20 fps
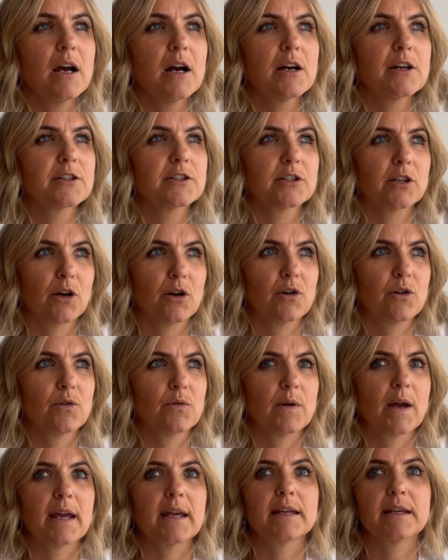
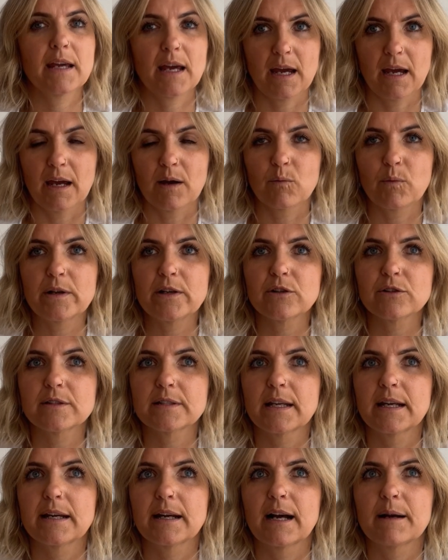So yeah, when you're
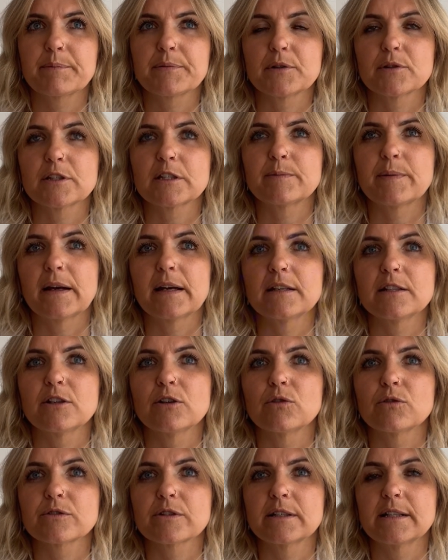setting up your space, you
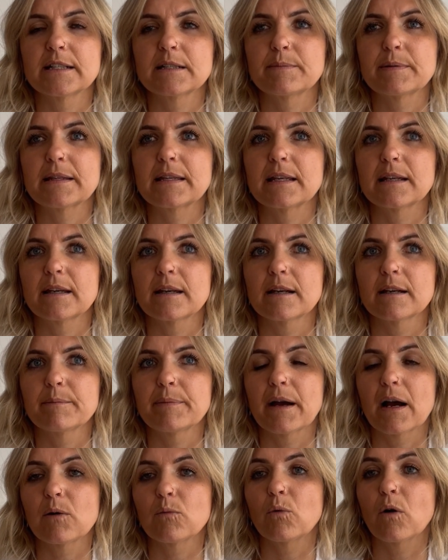also need to be thinking
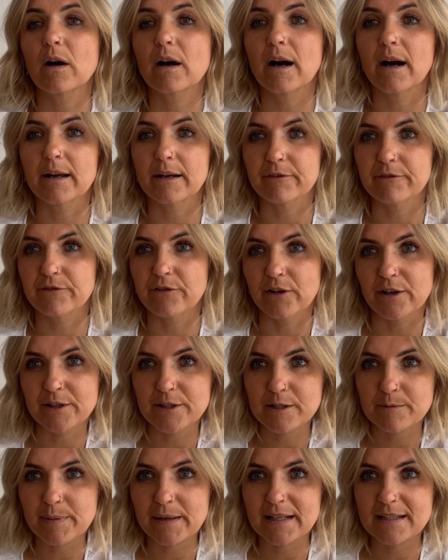about what kind of
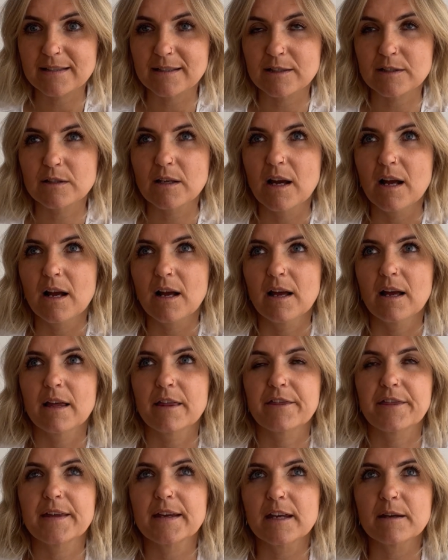furniture pieces.
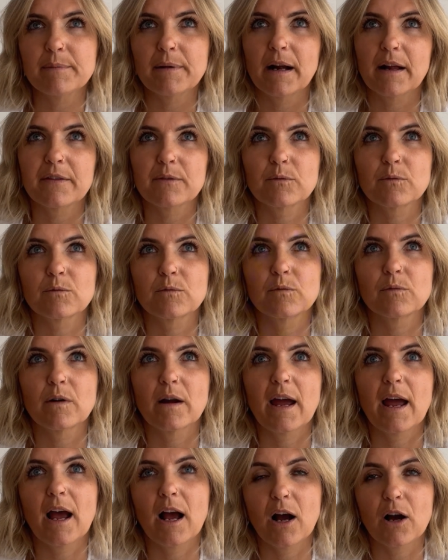Think about
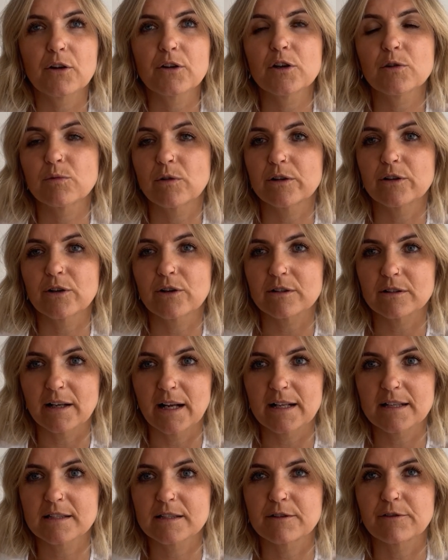how you want your
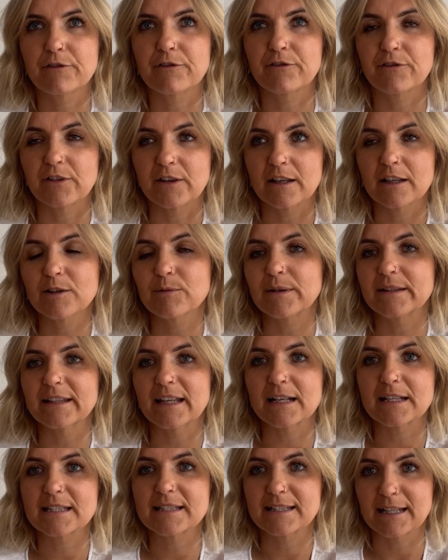clients to feel when
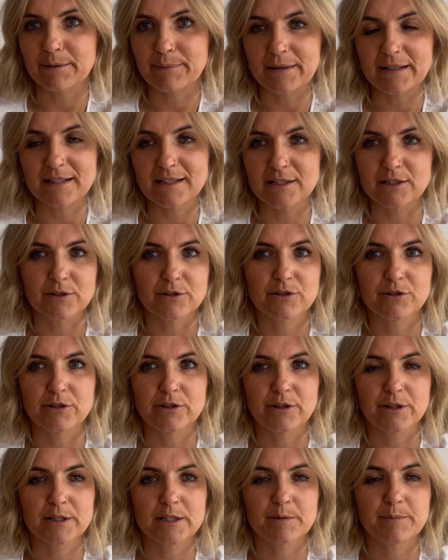they step into your
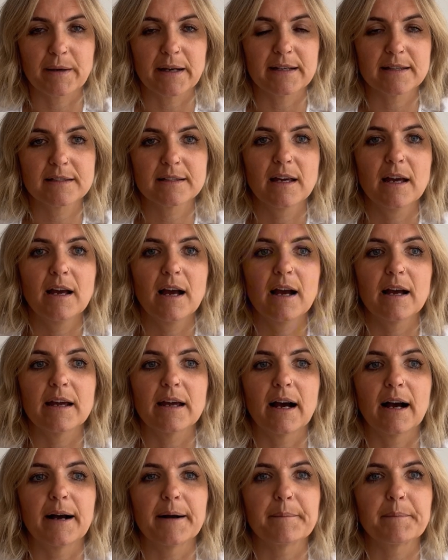studio space.
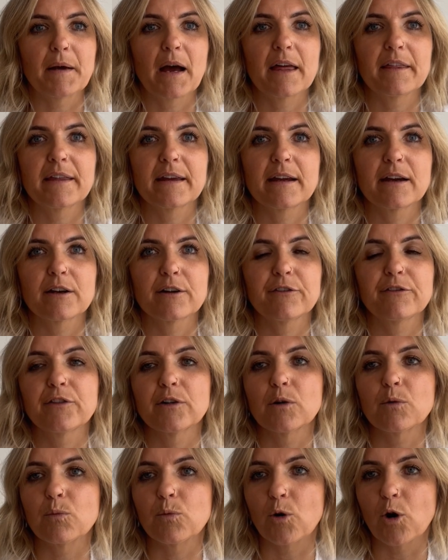Are they going to
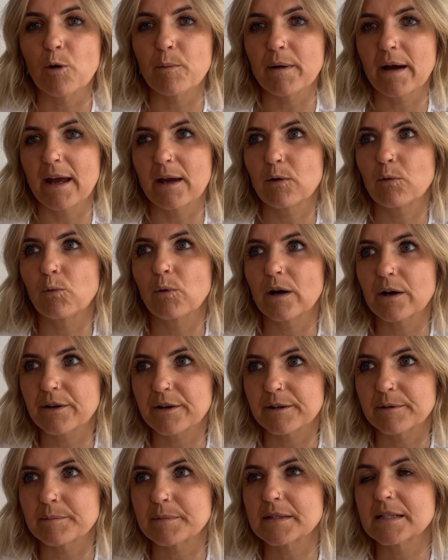feel warm and
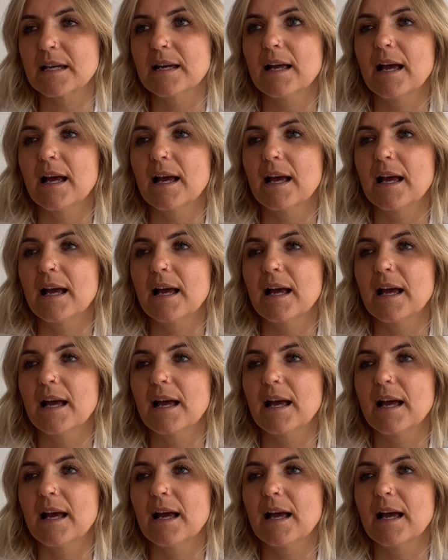welcomed?